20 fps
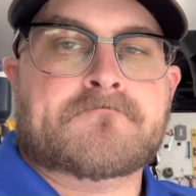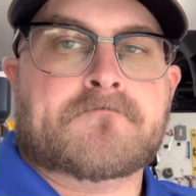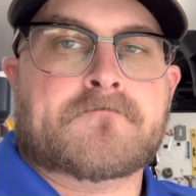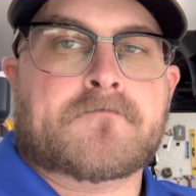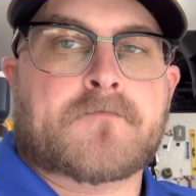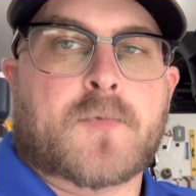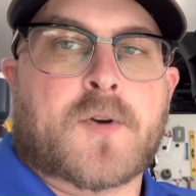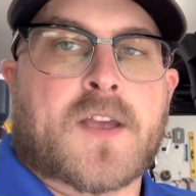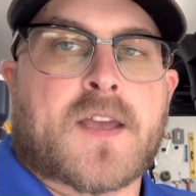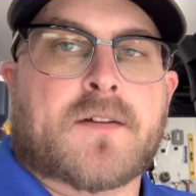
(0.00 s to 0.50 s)

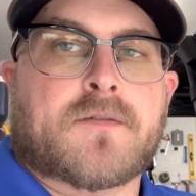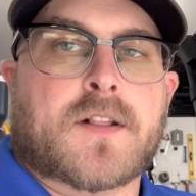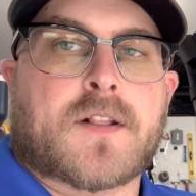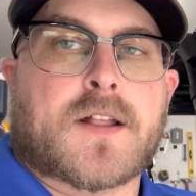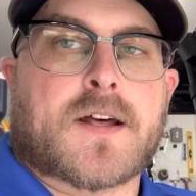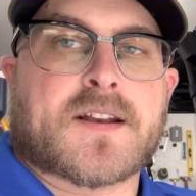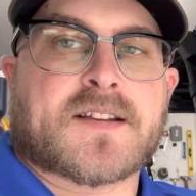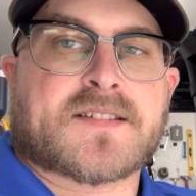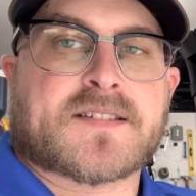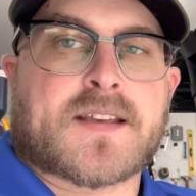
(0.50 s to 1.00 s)
We have a
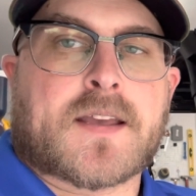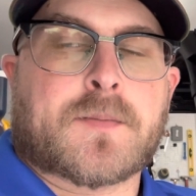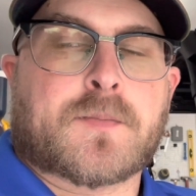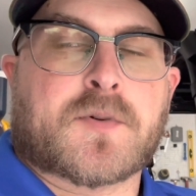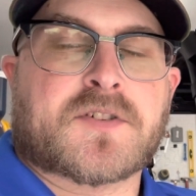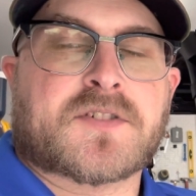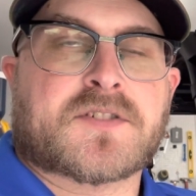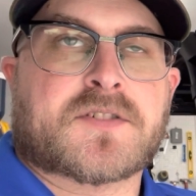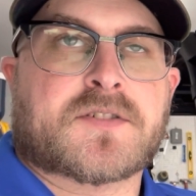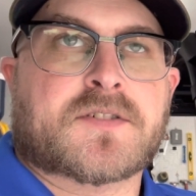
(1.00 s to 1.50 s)
lot of
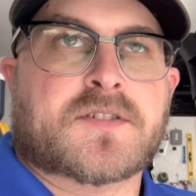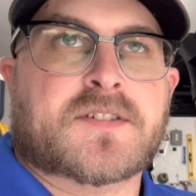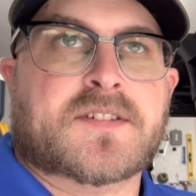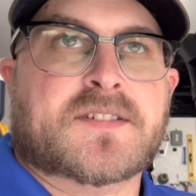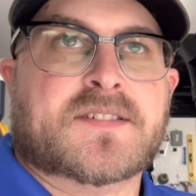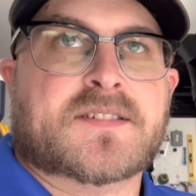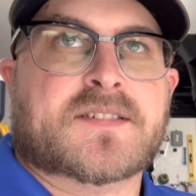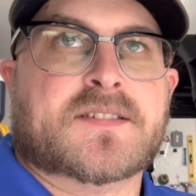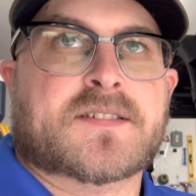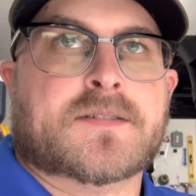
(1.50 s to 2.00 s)
cypress
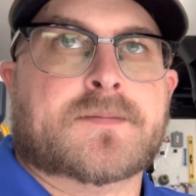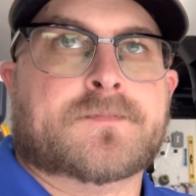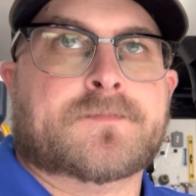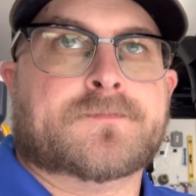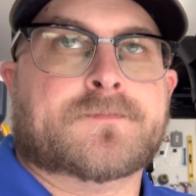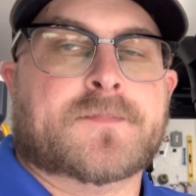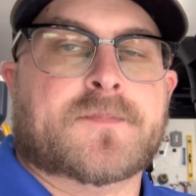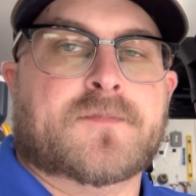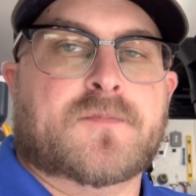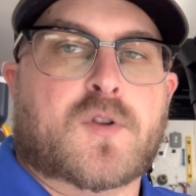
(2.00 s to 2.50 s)
trees
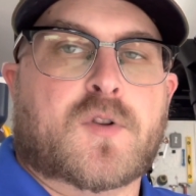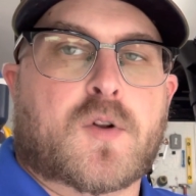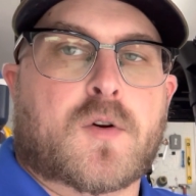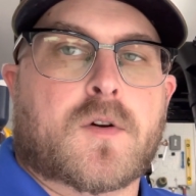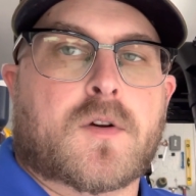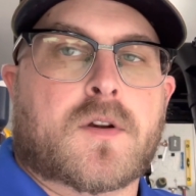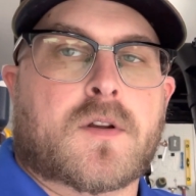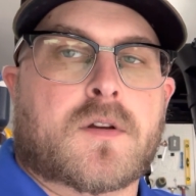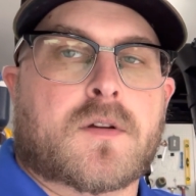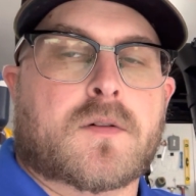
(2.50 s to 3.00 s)
in
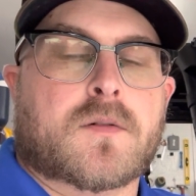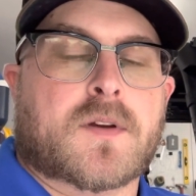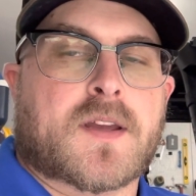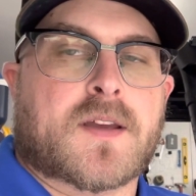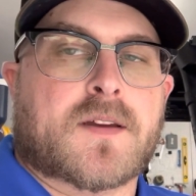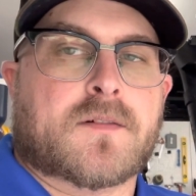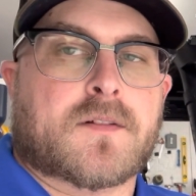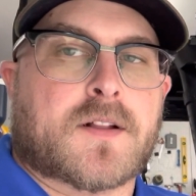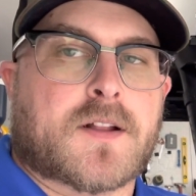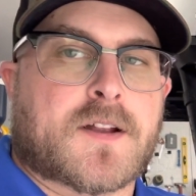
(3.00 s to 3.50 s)
Florida. We
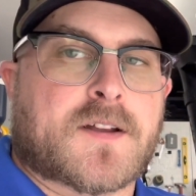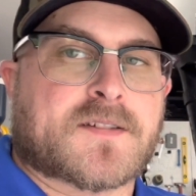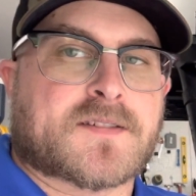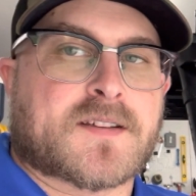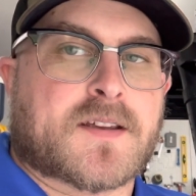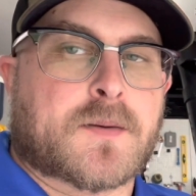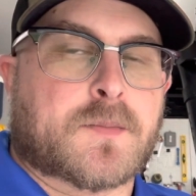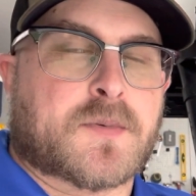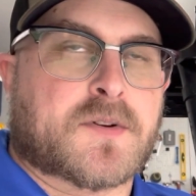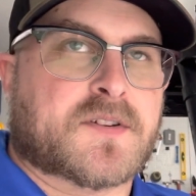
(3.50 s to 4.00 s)
have a lot of
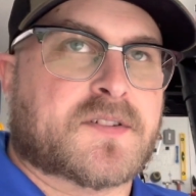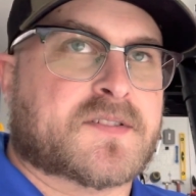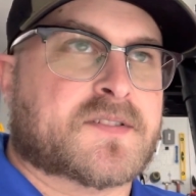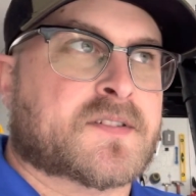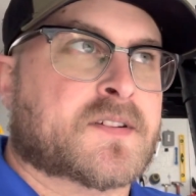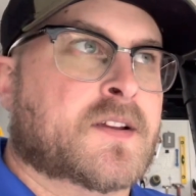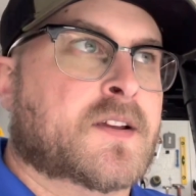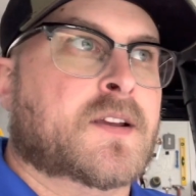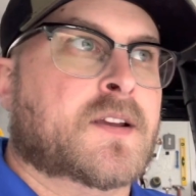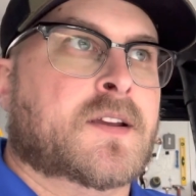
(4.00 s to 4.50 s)
cypress
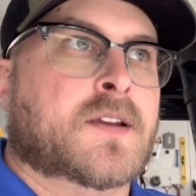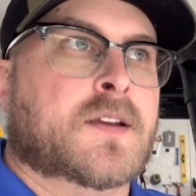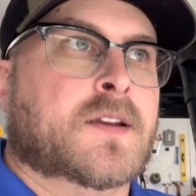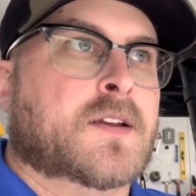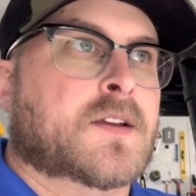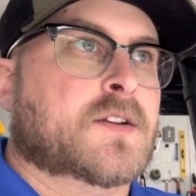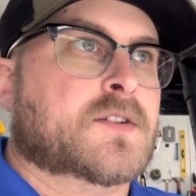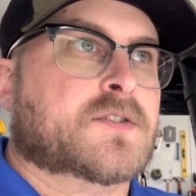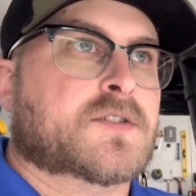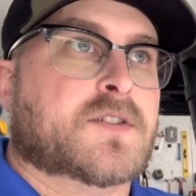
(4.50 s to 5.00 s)

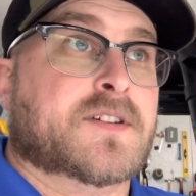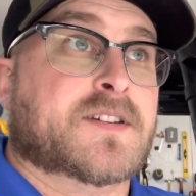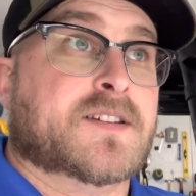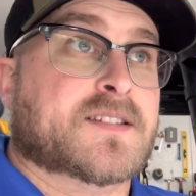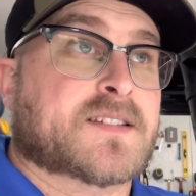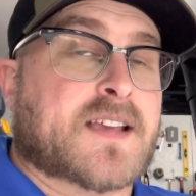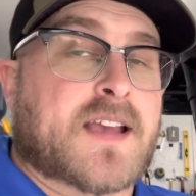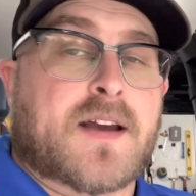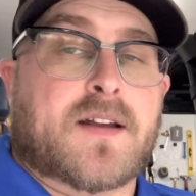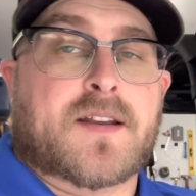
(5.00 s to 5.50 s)
trees
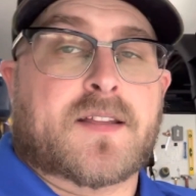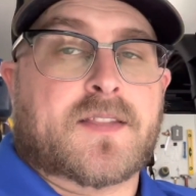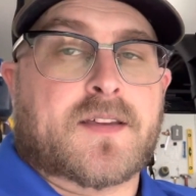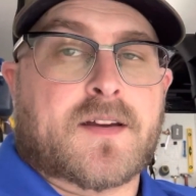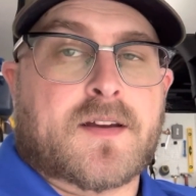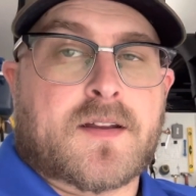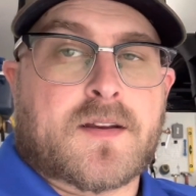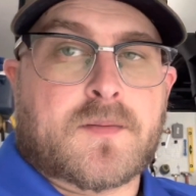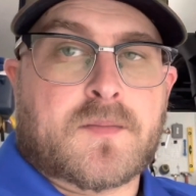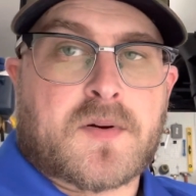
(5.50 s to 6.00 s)
out at the
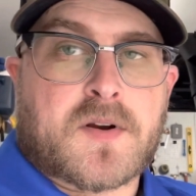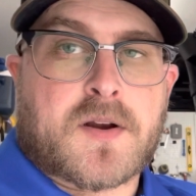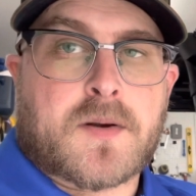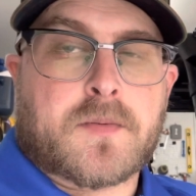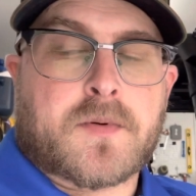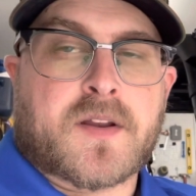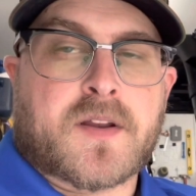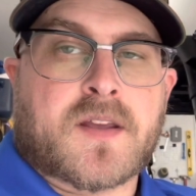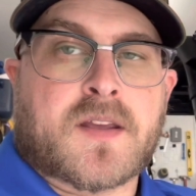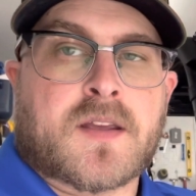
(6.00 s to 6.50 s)
hunting
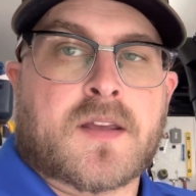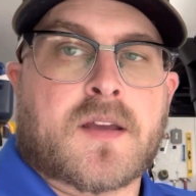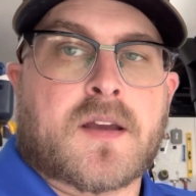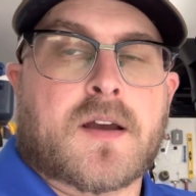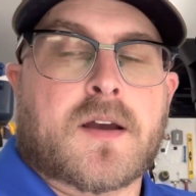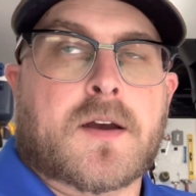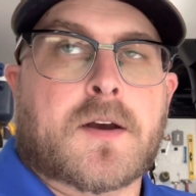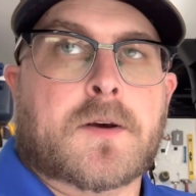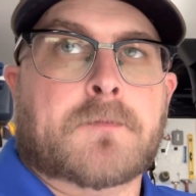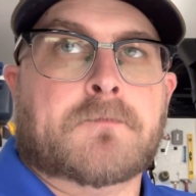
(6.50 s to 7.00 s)
property.
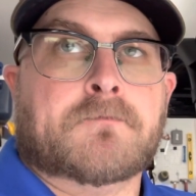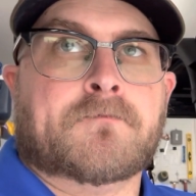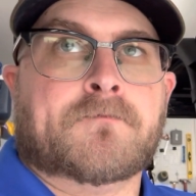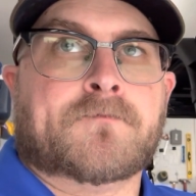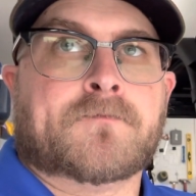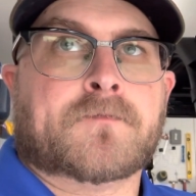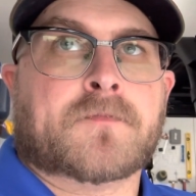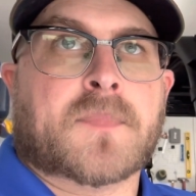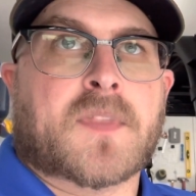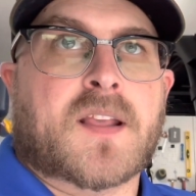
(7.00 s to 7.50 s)

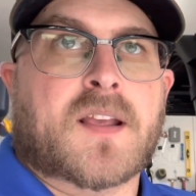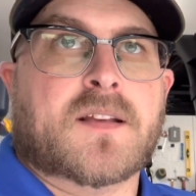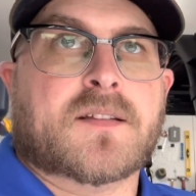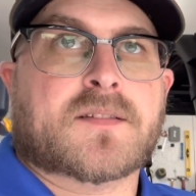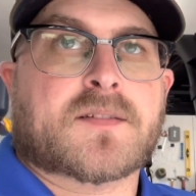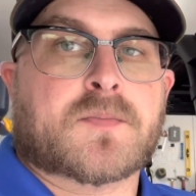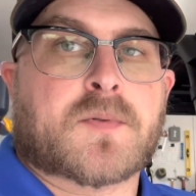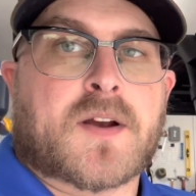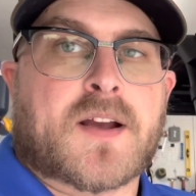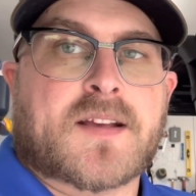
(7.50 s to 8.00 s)

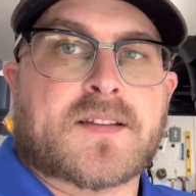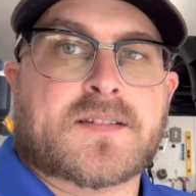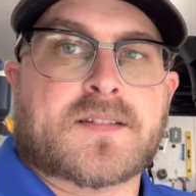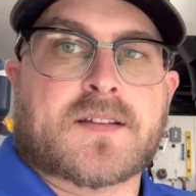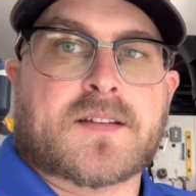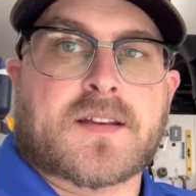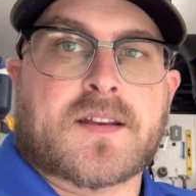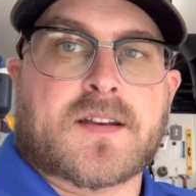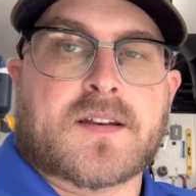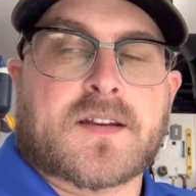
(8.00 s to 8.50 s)

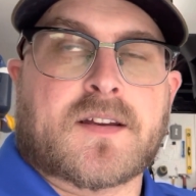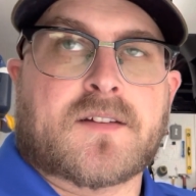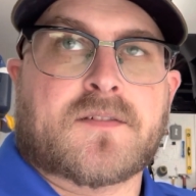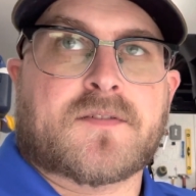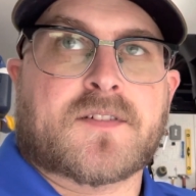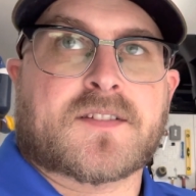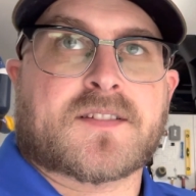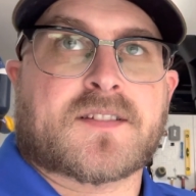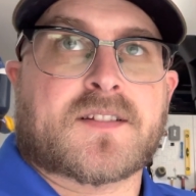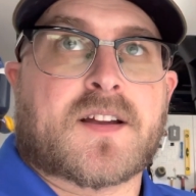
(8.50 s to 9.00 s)
Surprisingly enough,
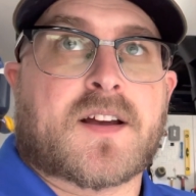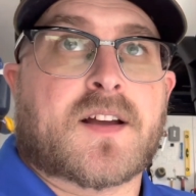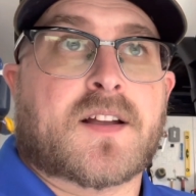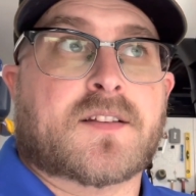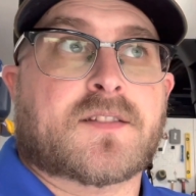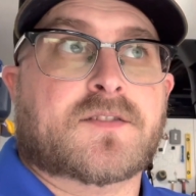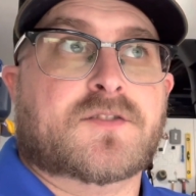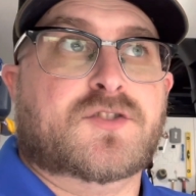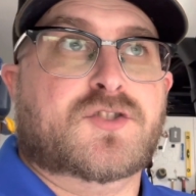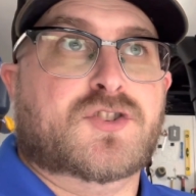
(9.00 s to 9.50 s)
it's not
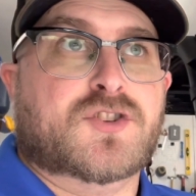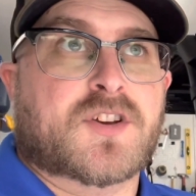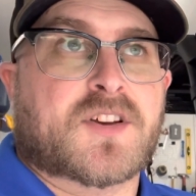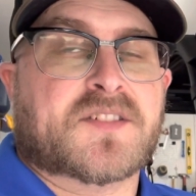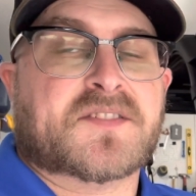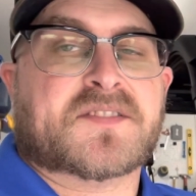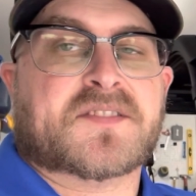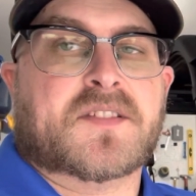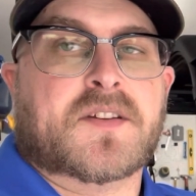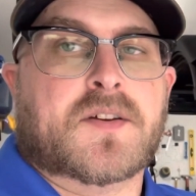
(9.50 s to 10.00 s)

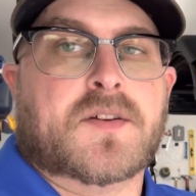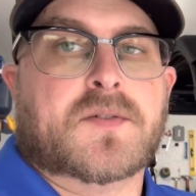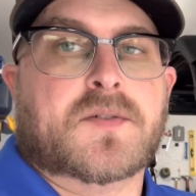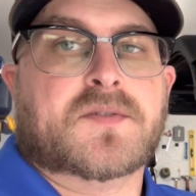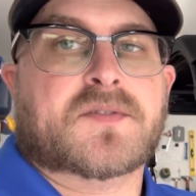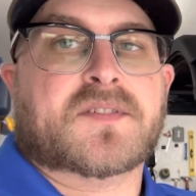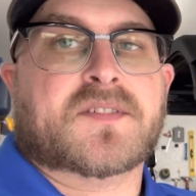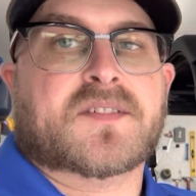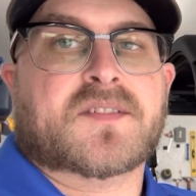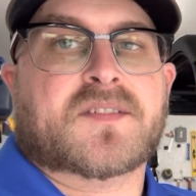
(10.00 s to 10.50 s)
just
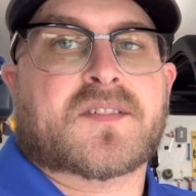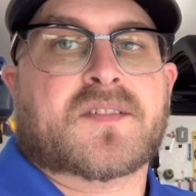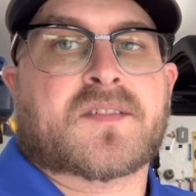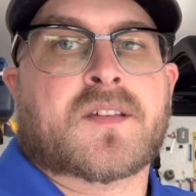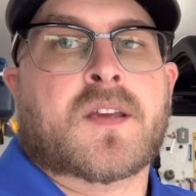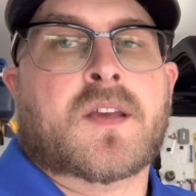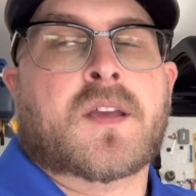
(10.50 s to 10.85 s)
those, it's